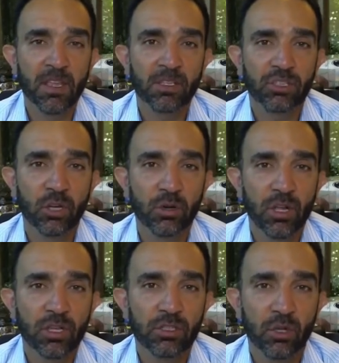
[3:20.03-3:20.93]
So
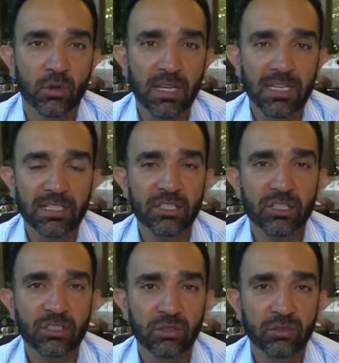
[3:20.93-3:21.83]
in
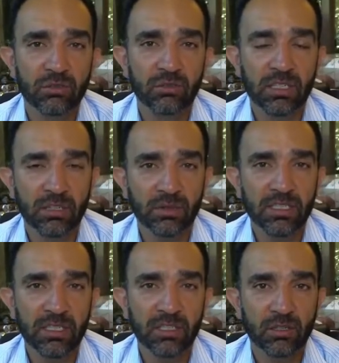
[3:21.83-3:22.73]
addition to
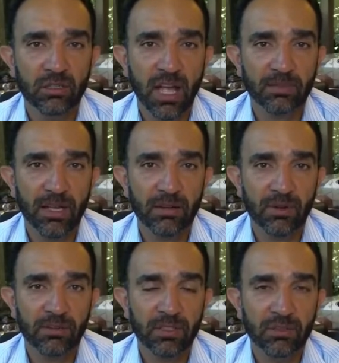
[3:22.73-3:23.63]
increasing your top line
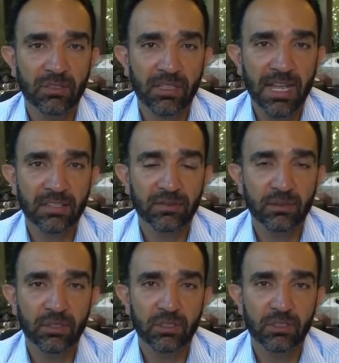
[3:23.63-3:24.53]
revenues the last few
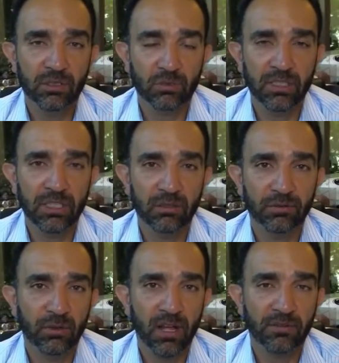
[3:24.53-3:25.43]
years, don't take your
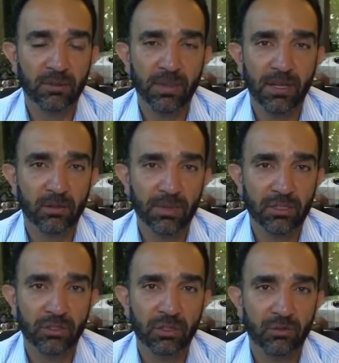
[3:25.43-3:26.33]
foot off the pedal.
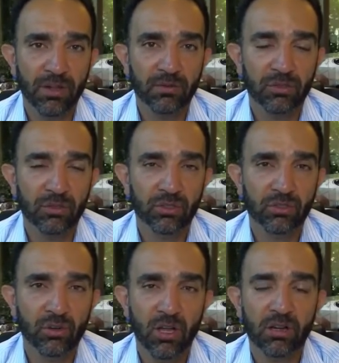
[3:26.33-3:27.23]
Make sure your revenues are
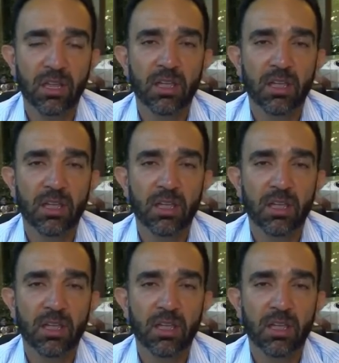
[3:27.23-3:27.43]
strong.